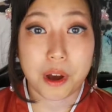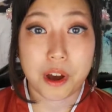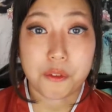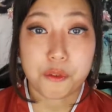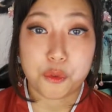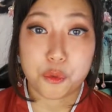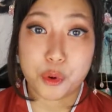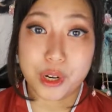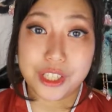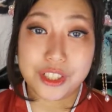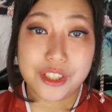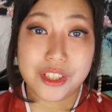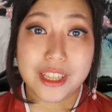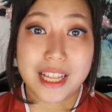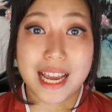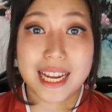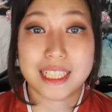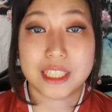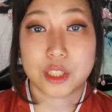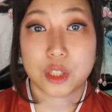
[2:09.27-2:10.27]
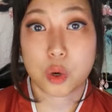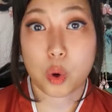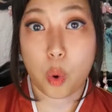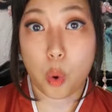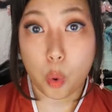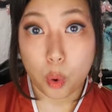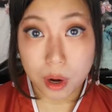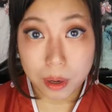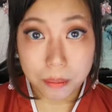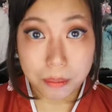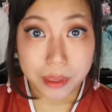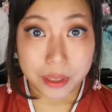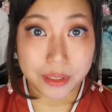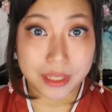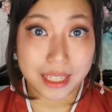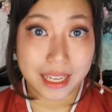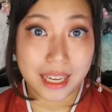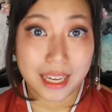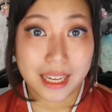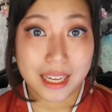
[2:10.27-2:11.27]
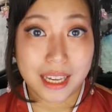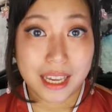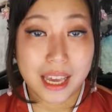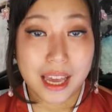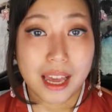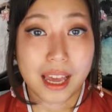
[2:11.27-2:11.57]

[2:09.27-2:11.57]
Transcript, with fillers: of ritualized court music.